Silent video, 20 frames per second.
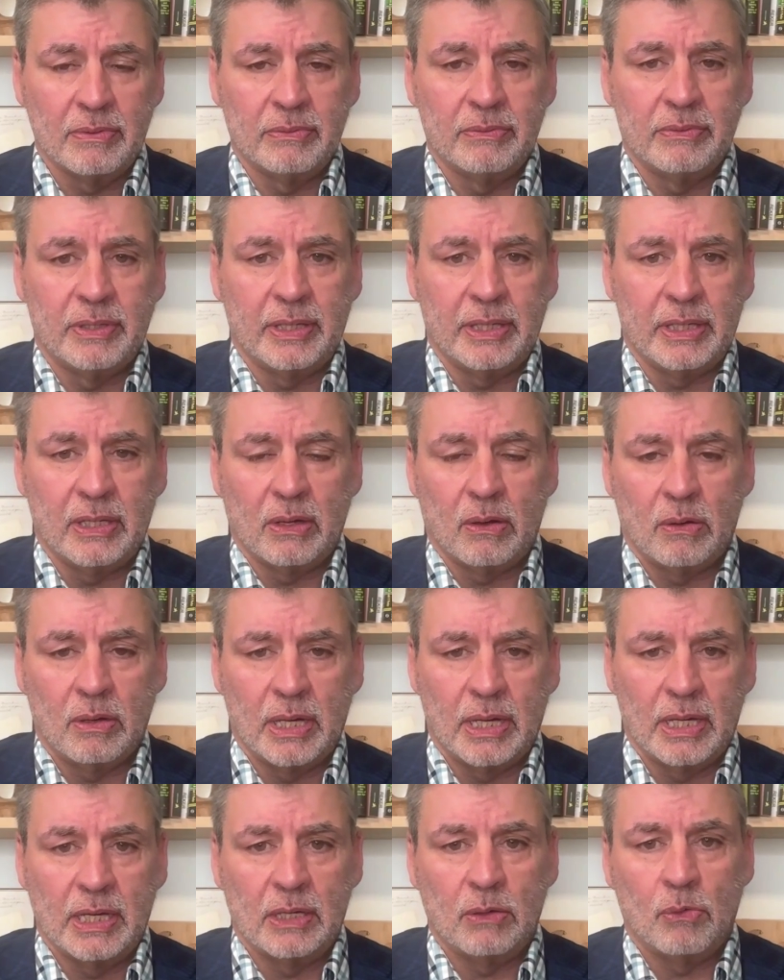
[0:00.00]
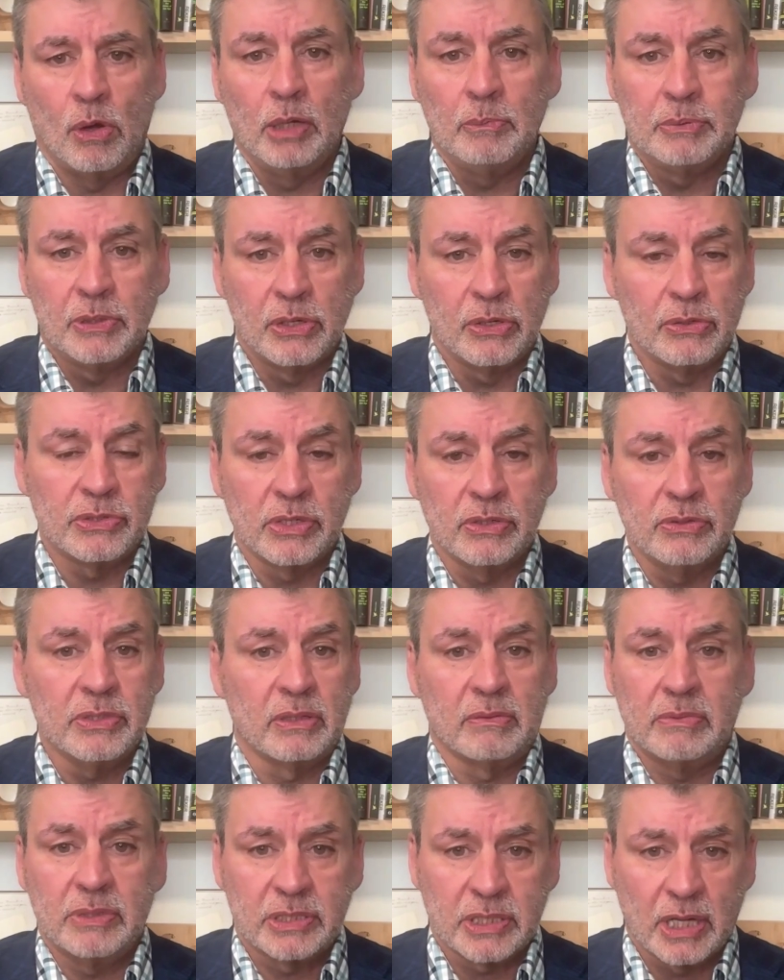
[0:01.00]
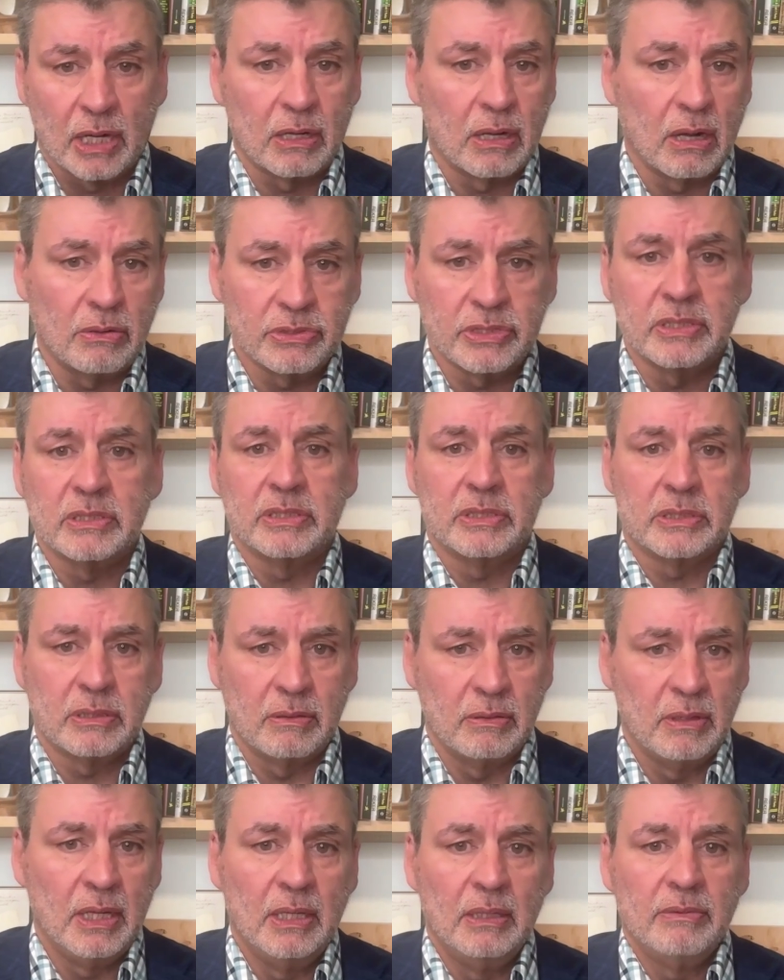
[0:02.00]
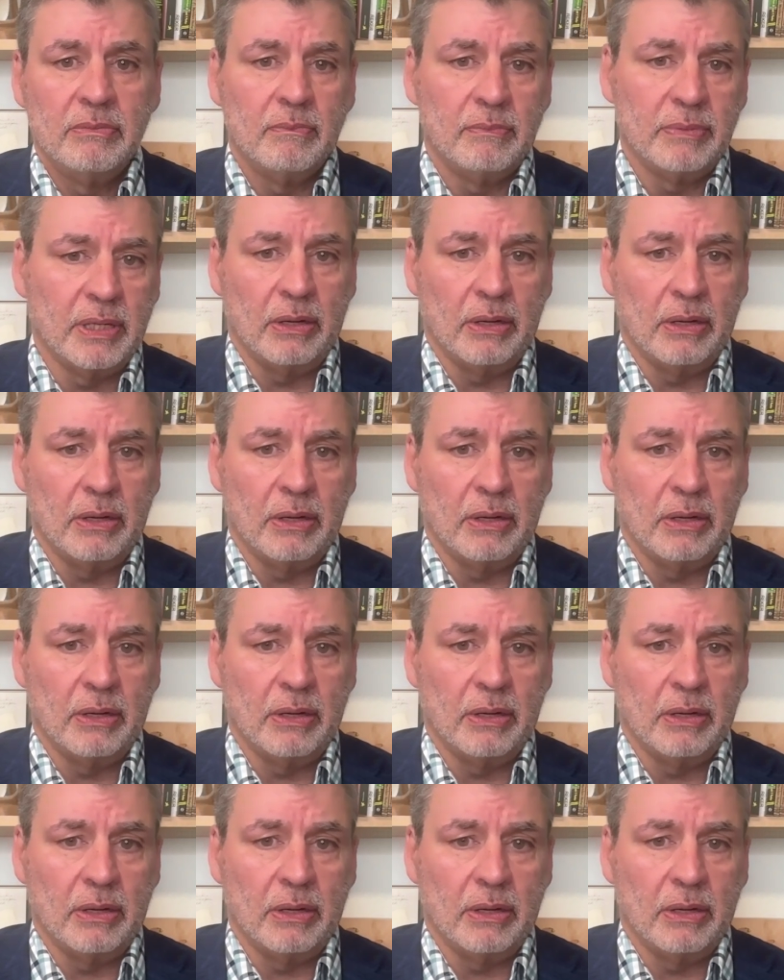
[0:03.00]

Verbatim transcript: the uh, oil producers, the Suncos and,